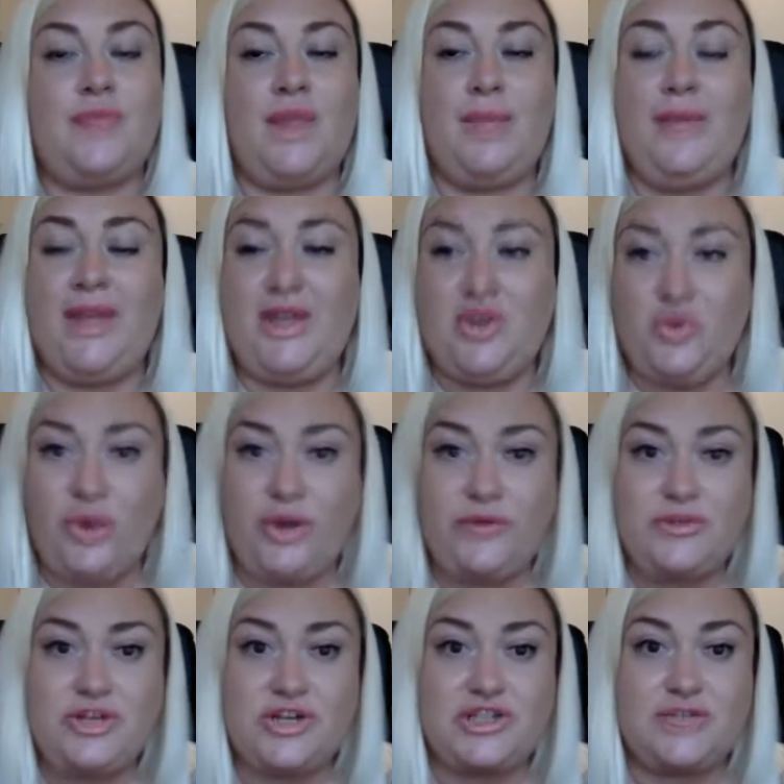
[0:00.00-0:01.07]
make your
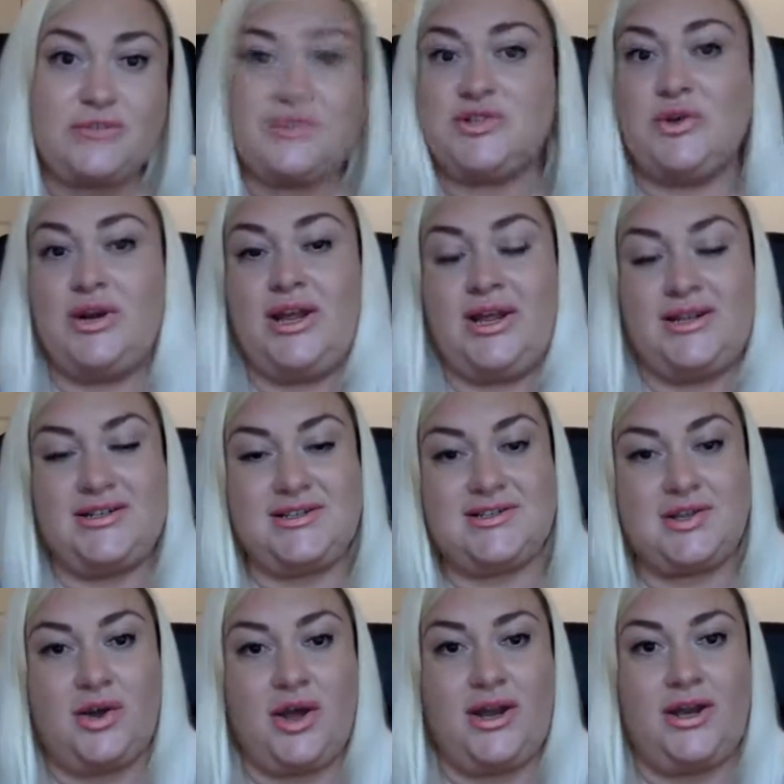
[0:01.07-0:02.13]
own judgments on it, and
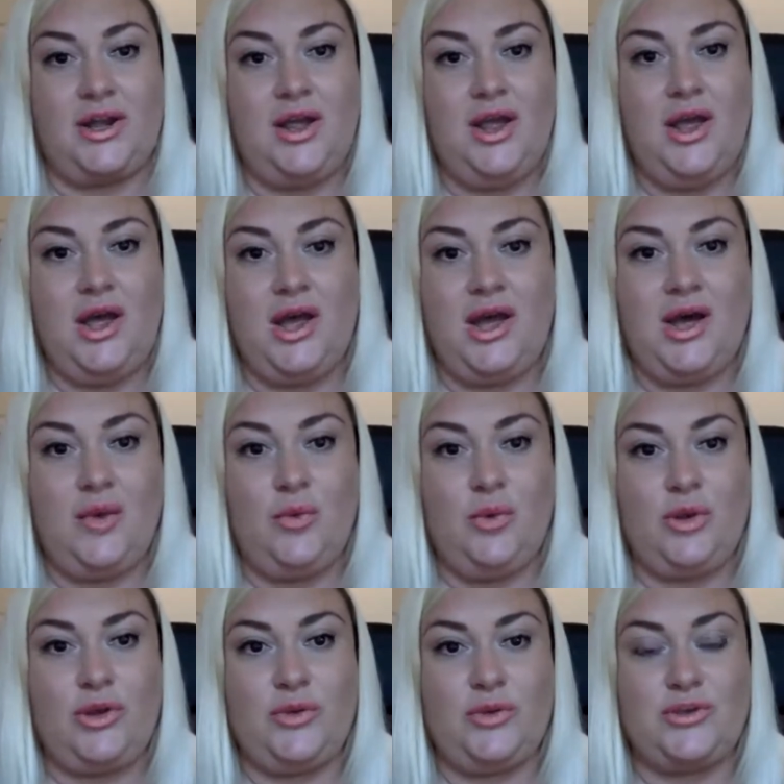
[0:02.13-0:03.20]
decide
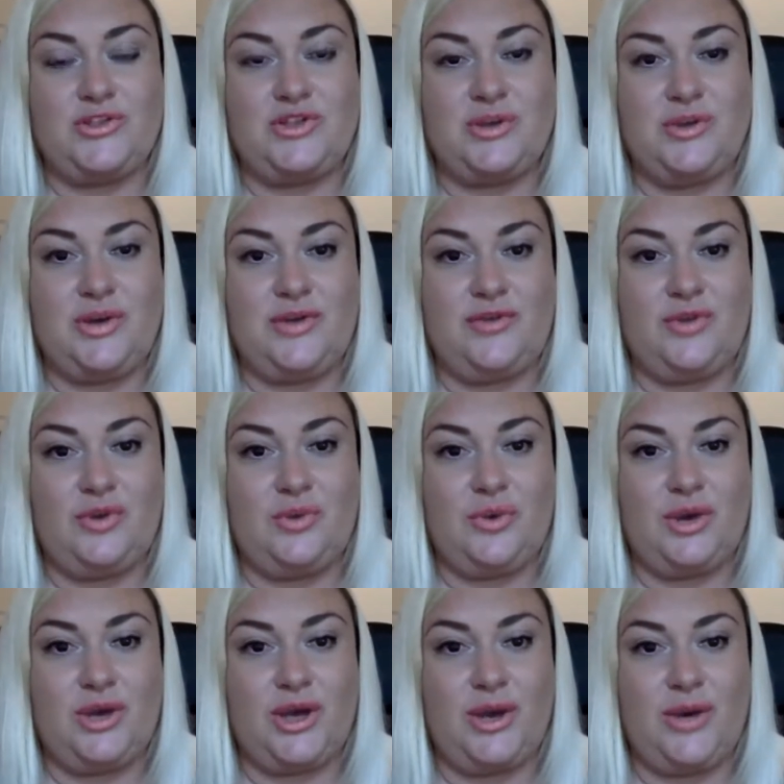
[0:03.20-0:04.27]
what you want to do if you
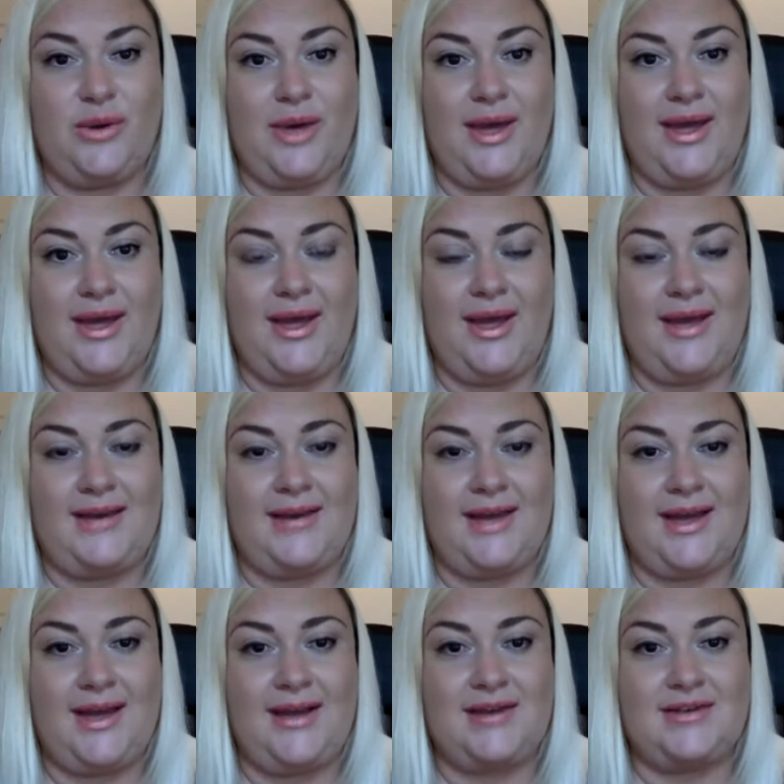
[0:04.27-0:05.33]
want to go ahead
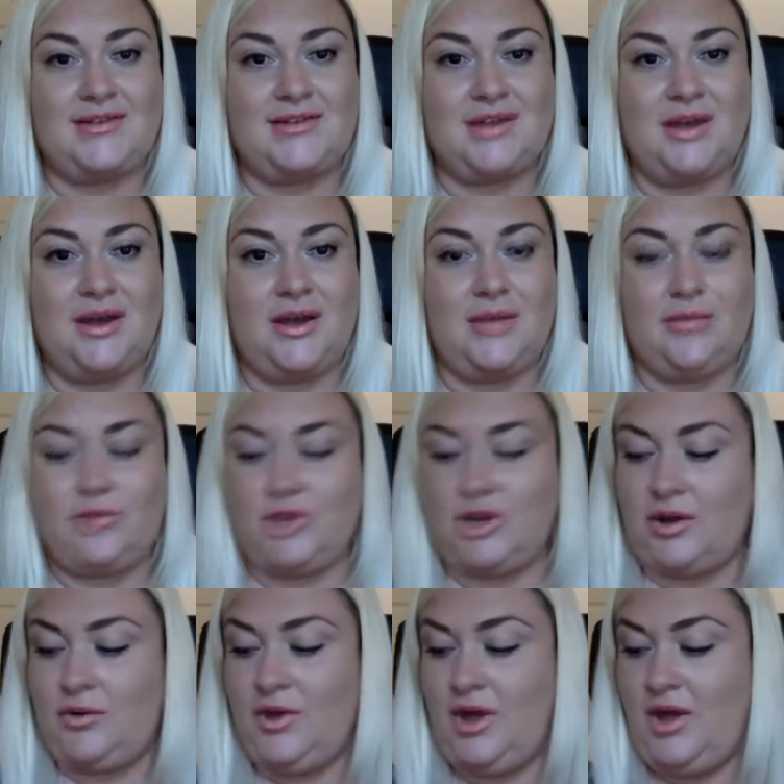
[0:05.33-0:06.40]
and you
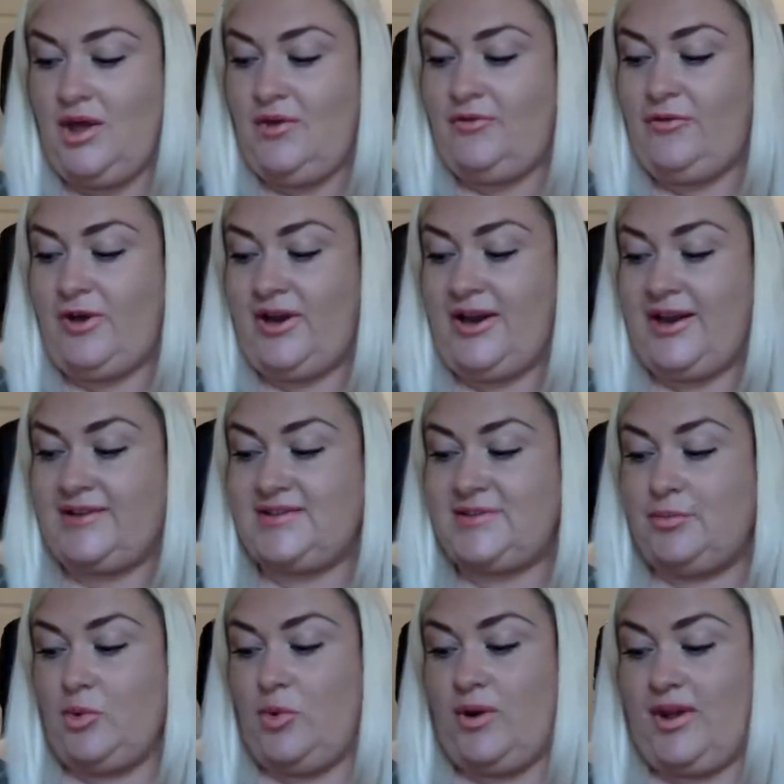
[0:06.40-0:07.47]
know, find out
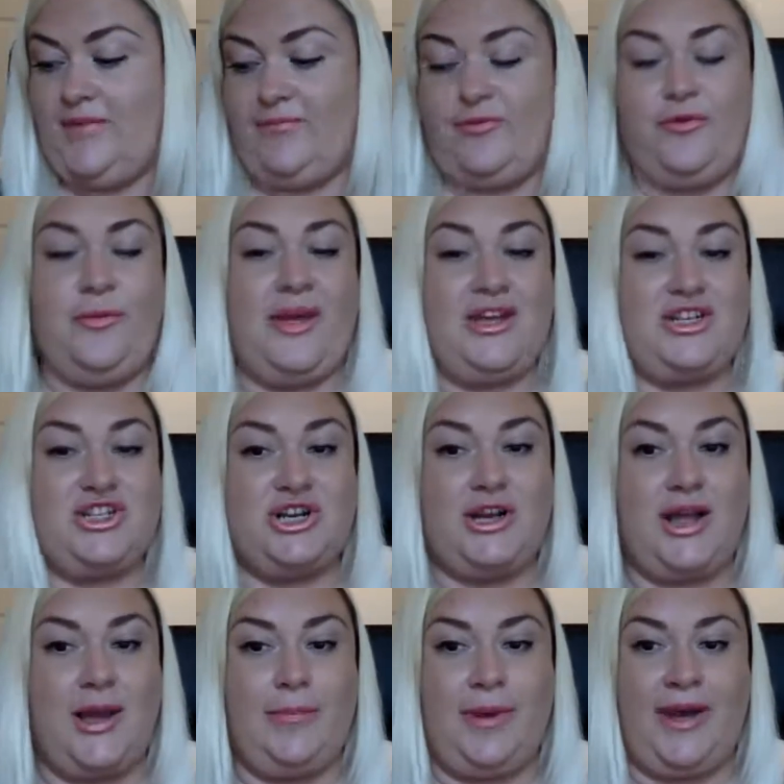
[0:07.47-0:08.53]
some more
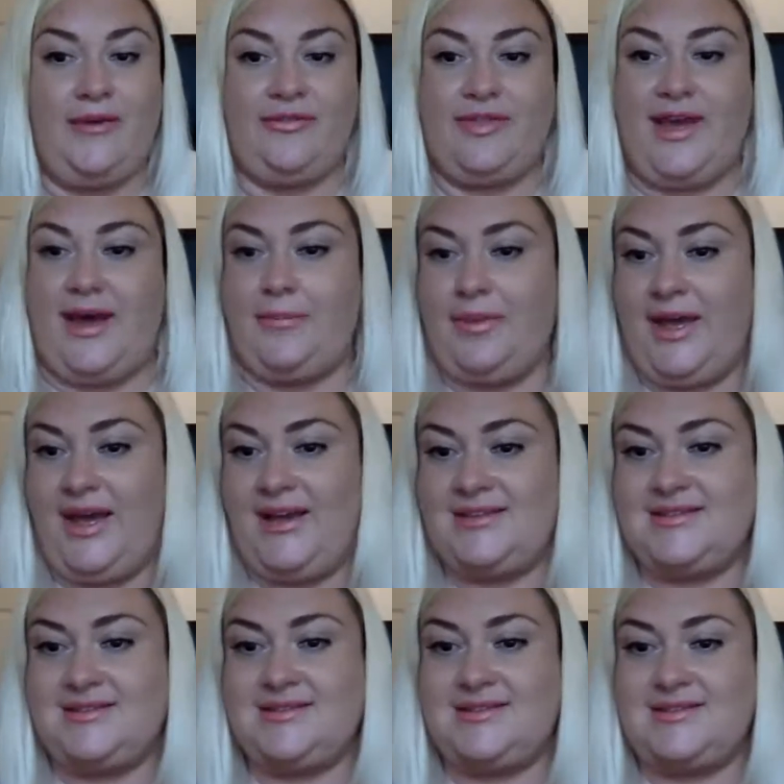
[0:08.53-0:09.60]
information about that. But
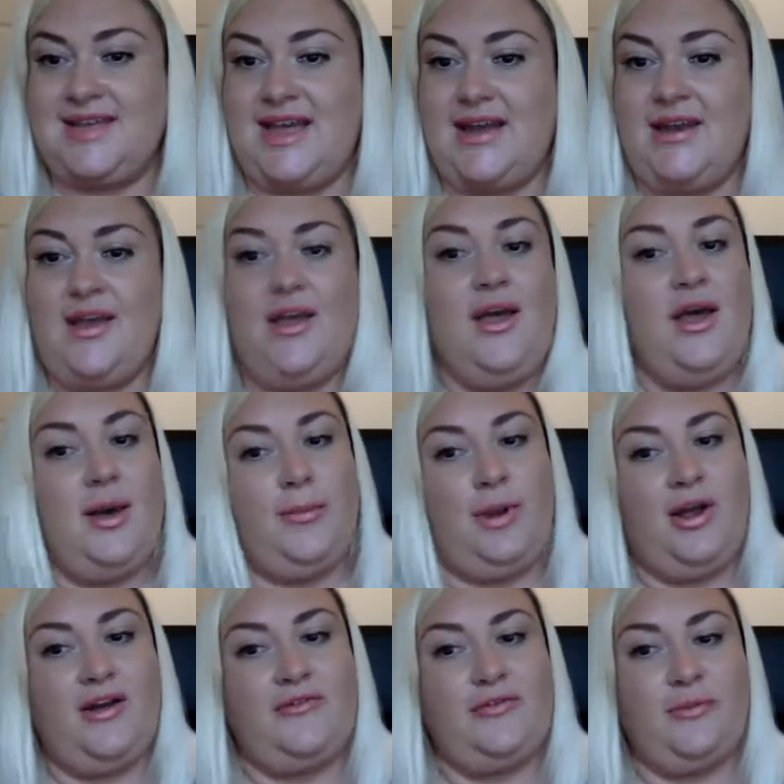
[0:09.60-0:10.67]
Hanson said,
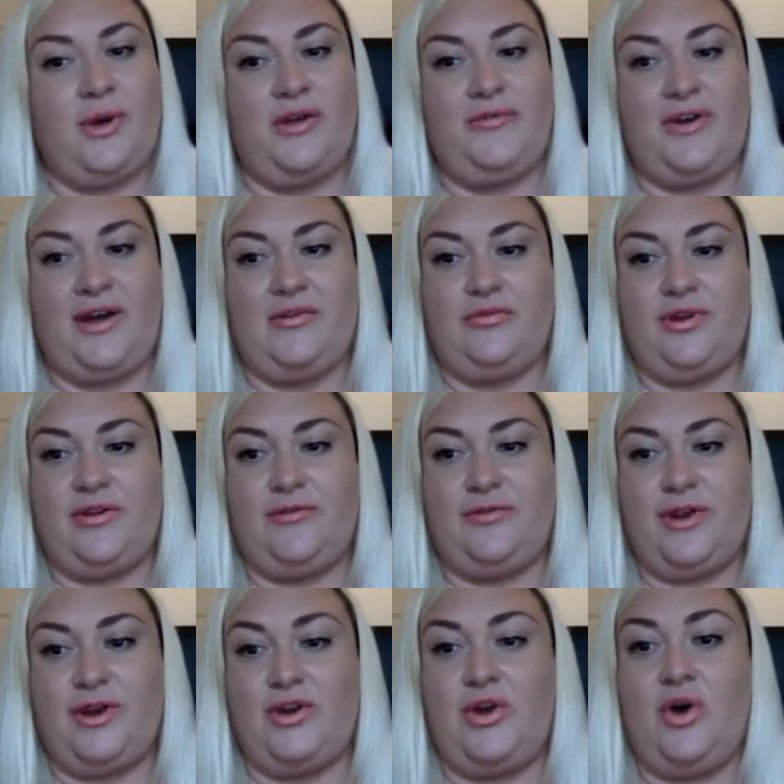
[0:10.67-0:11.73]
applied for my VAT
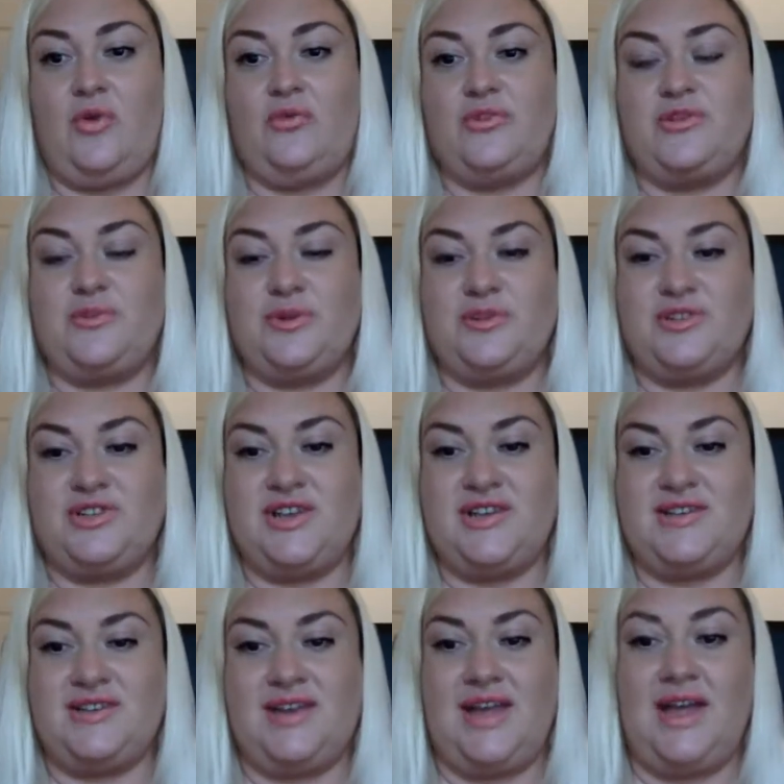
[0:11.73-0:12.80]
refund, got a response
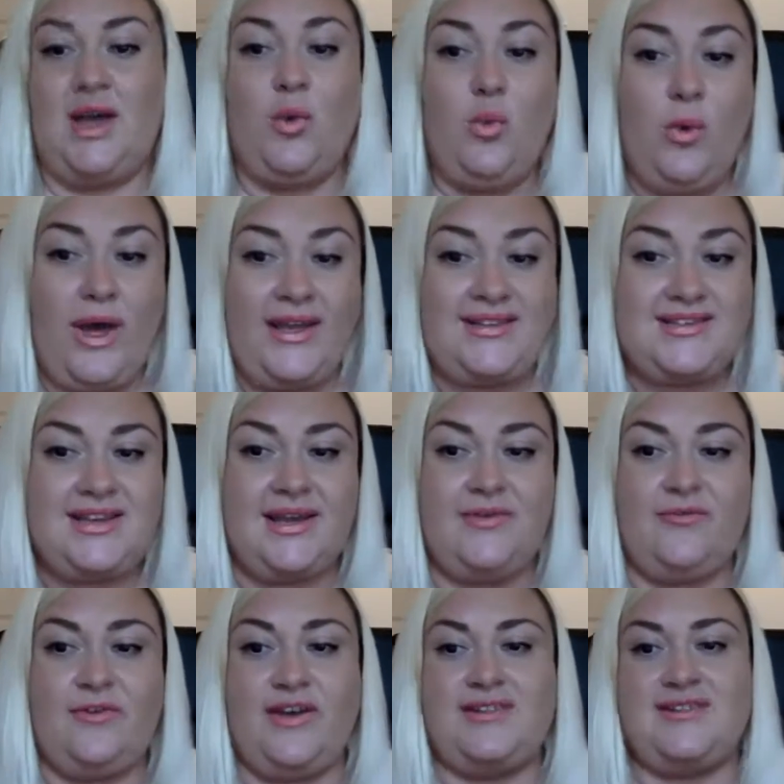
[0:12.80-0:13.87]
yesterday, awaiting
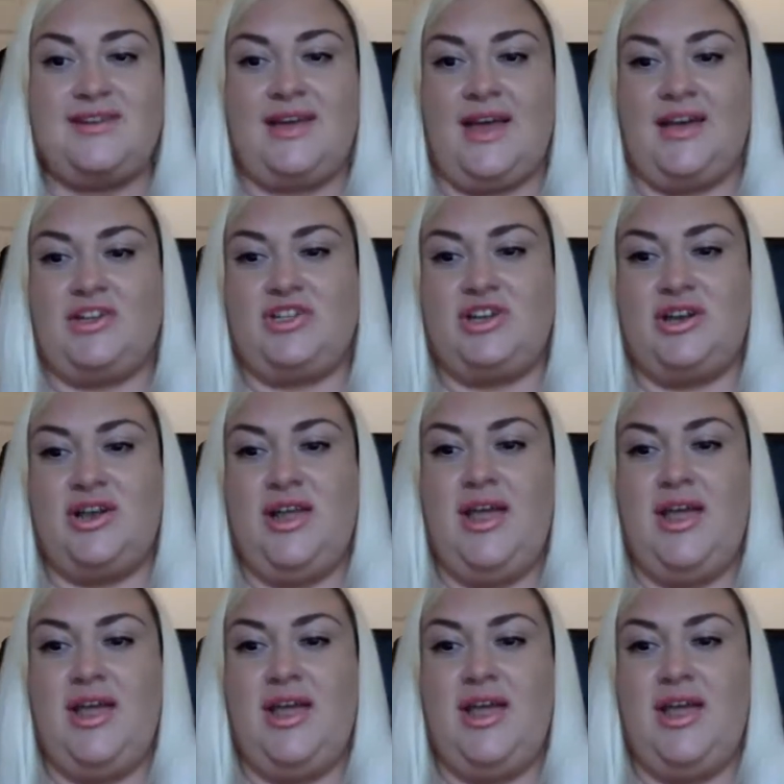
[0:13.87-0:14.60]
investigation,